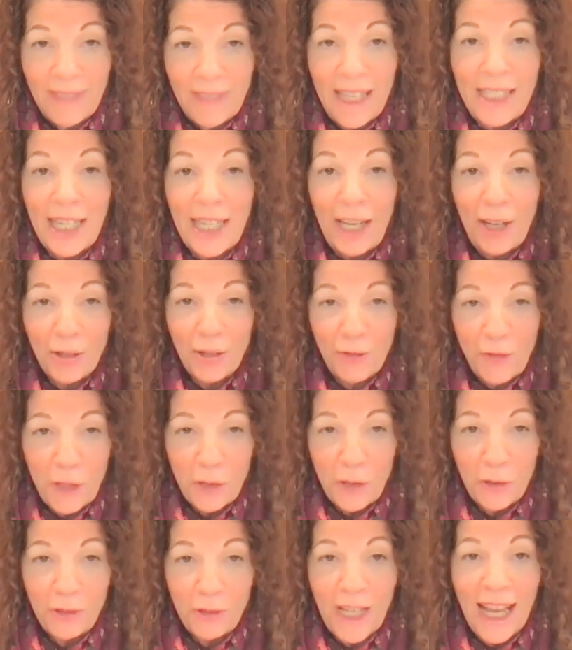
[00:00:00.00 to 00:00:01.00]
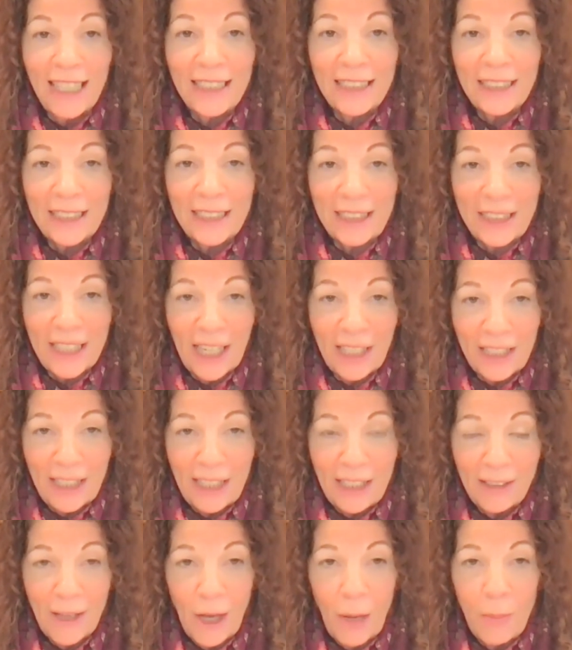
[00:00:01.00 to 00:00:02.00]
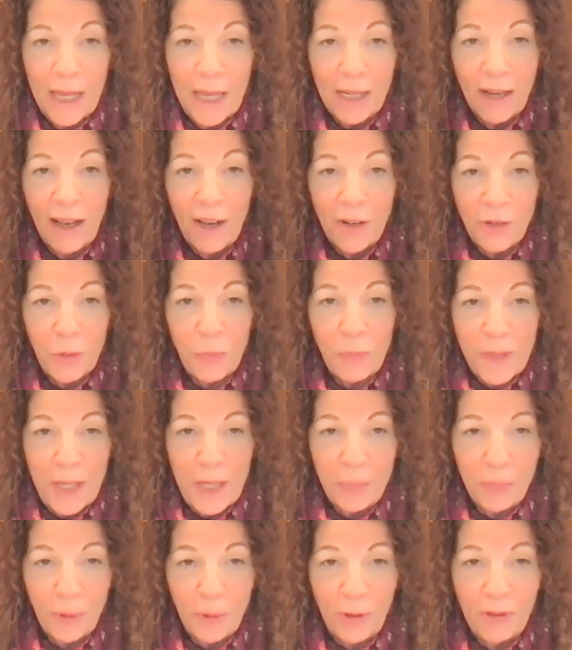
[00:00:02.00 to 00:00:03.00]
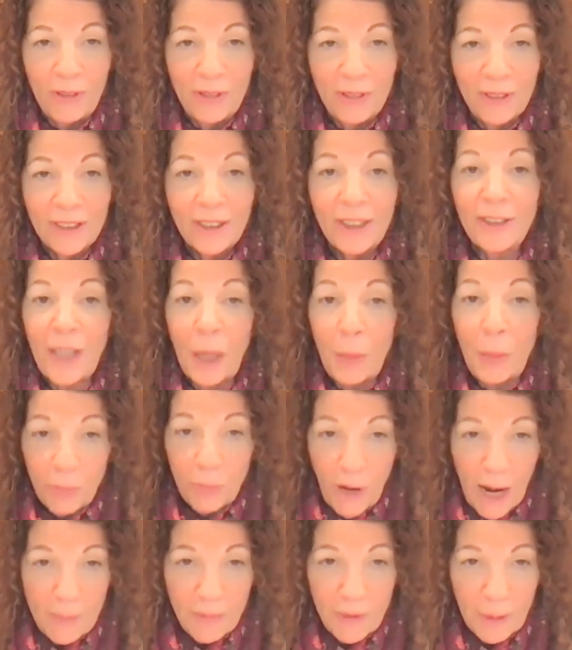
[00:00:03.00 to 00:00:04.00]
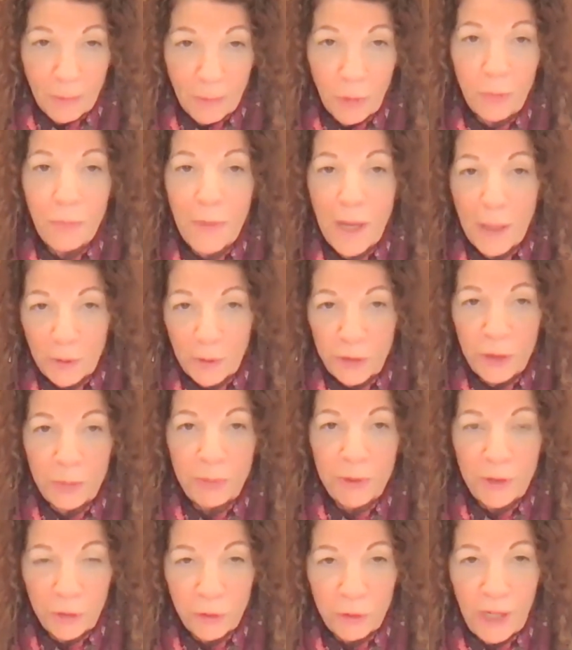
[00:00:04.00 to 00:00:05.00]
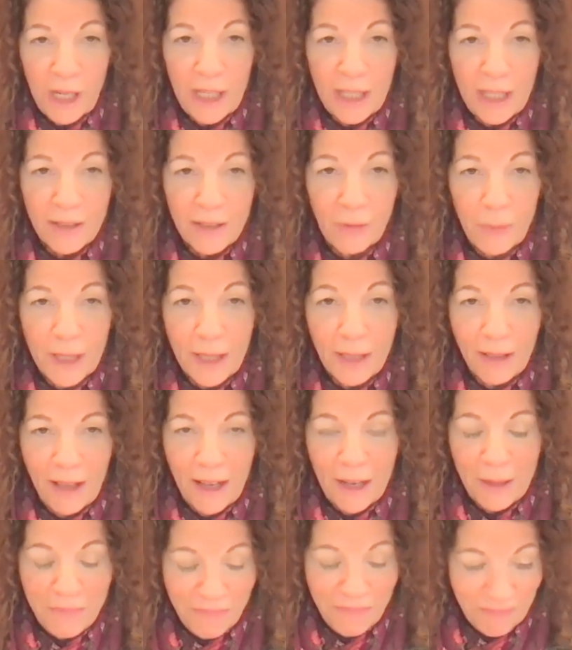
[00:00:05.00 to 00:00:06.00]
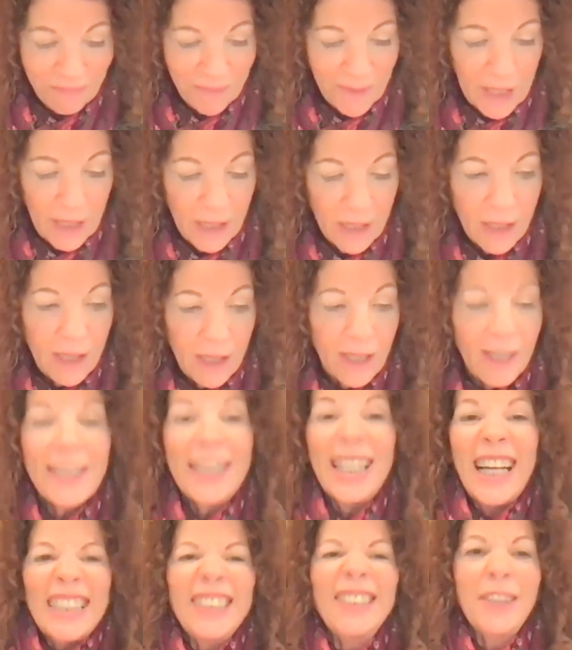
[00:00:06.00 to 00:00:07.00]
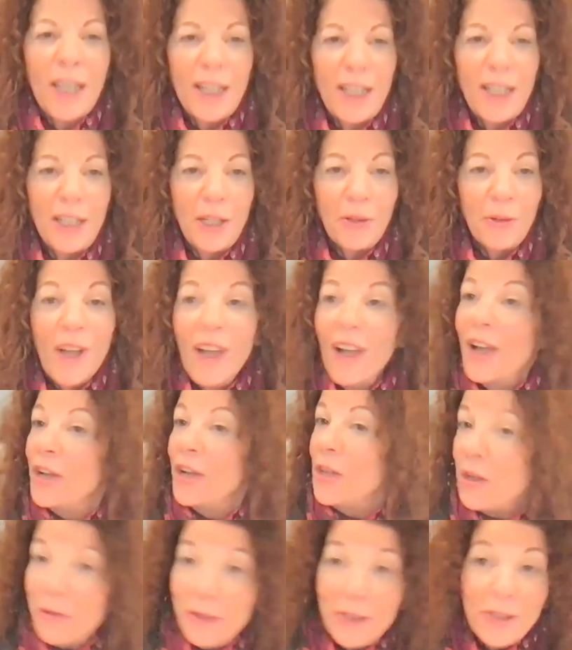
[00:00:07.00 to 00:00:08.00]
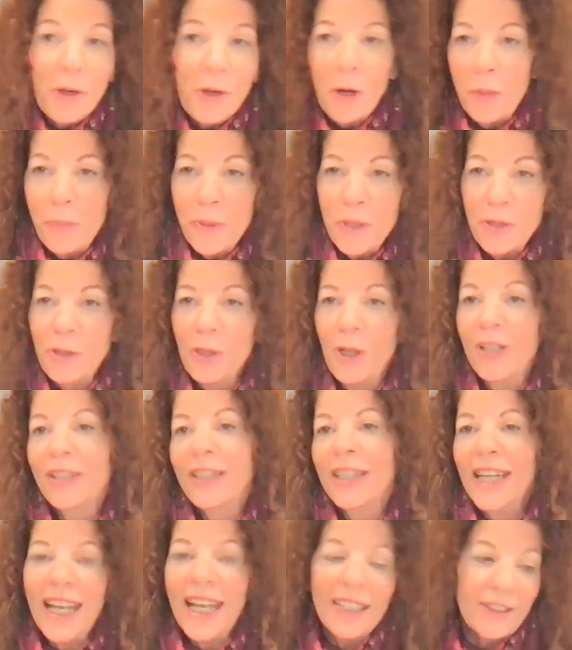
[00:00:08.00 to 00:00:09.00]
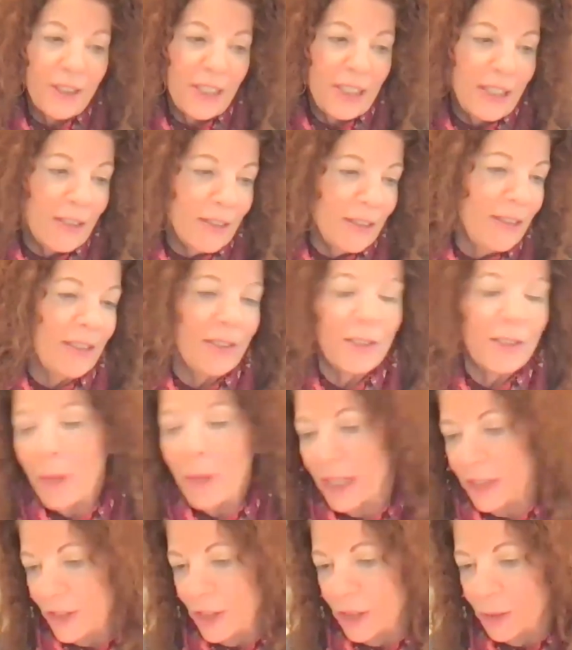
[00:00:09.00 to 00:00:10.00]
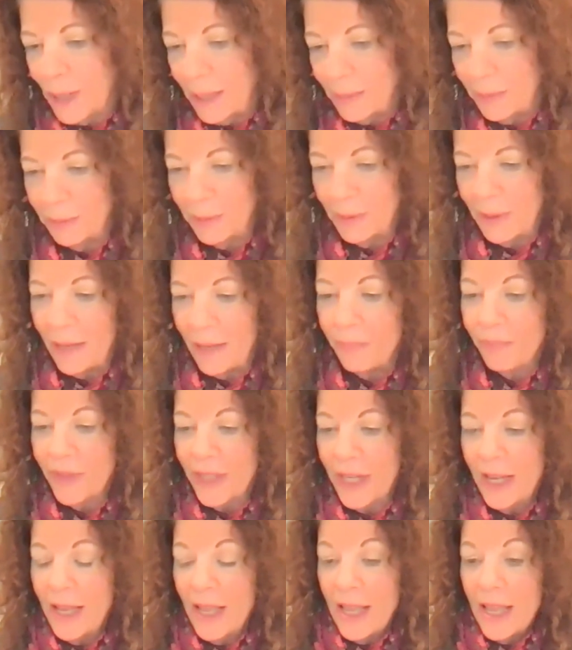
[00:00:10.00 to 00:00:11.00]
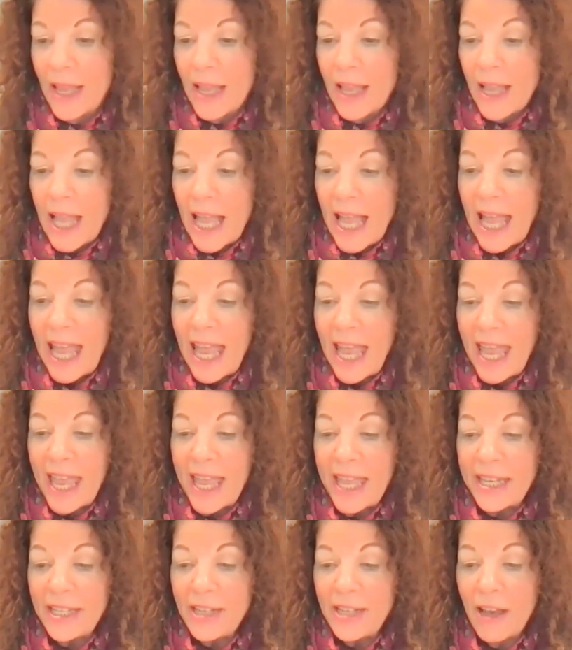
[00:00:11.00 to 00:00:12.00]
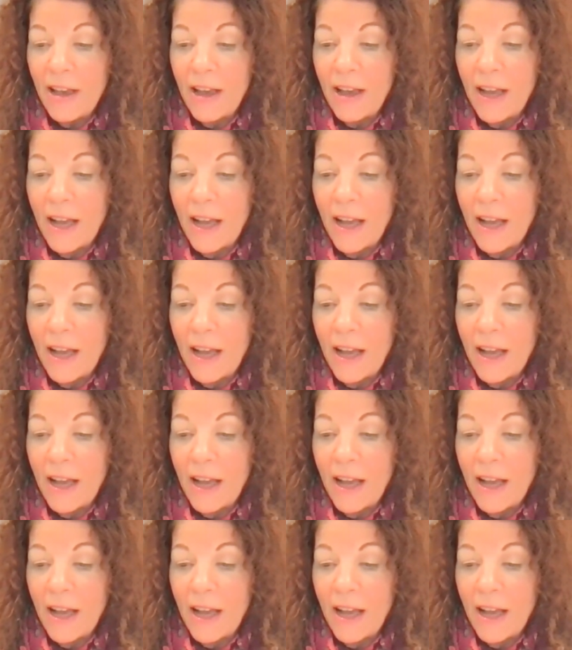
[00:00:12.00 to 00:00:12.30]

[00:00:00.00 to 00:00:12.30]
and interviewed and studied about 100 people because I bribed them with memberships and trainings of my club. Can I study you? You enjoy pure joy. Can I ask you questions? Blah, blah, blah. And